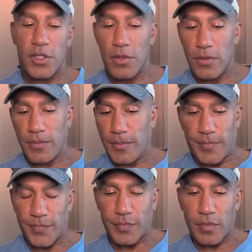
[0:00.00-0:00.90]
And so,
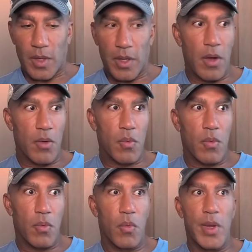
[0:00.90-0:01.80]
you know,
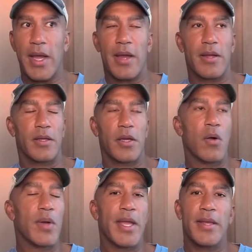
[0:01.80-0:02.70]
we gotta
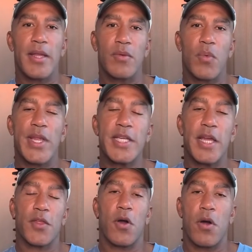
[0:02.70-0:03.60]
go in and we
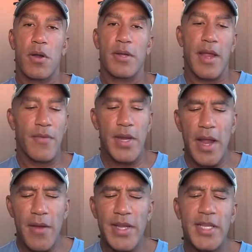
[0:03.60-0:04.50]
take the hard.
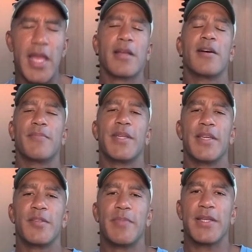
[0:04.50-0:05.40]
Every every tech
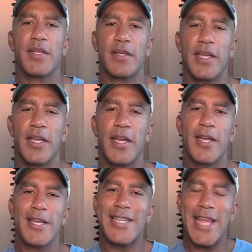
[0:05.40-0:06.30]
company is basically
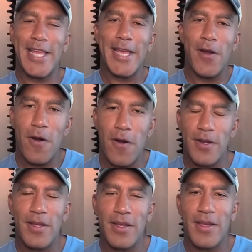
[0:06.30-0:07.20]
taking
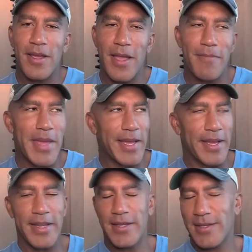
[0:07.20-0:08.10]
hard and
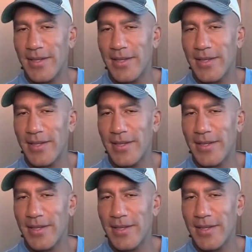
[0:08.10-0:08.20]
making it